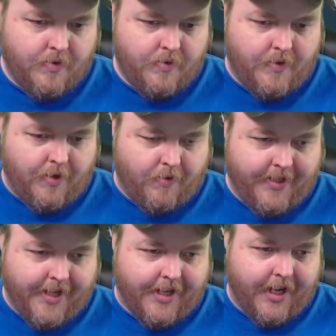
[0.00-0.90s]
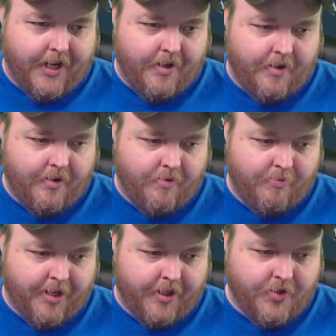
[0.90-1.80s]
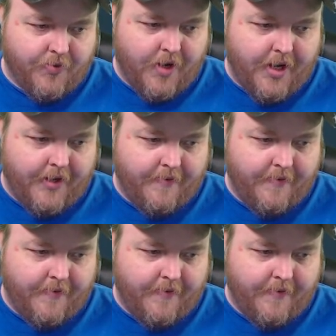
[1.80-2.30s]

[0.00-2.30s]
I don't think I can, but I can try.